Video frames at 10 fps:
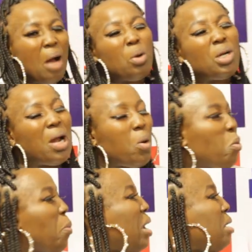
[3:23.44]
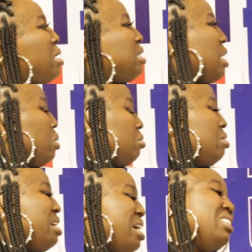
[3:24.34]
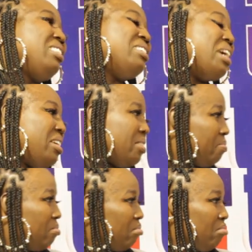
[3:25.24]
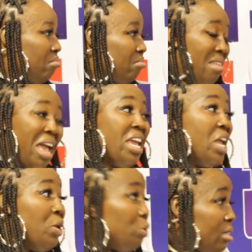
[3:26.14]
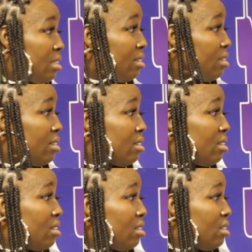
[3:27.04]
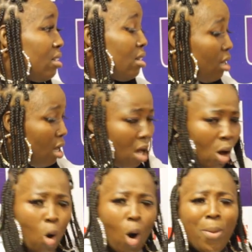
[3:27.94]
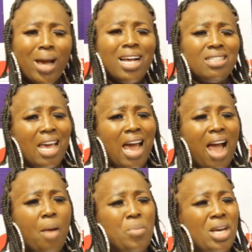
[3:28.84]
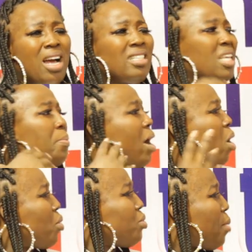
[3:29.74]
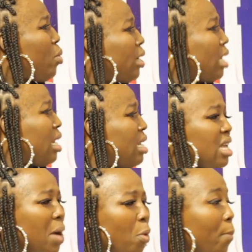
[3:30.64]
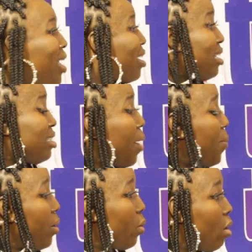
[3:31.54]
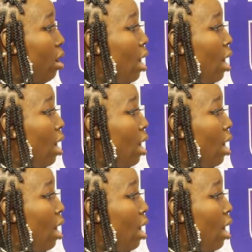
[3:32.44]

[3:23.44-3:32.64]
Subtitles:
I could doubt what Parliament House ain't today. A news. Oh, my cousin, me Kasama, Honorable Kennedy, Japon, me Kasama, no.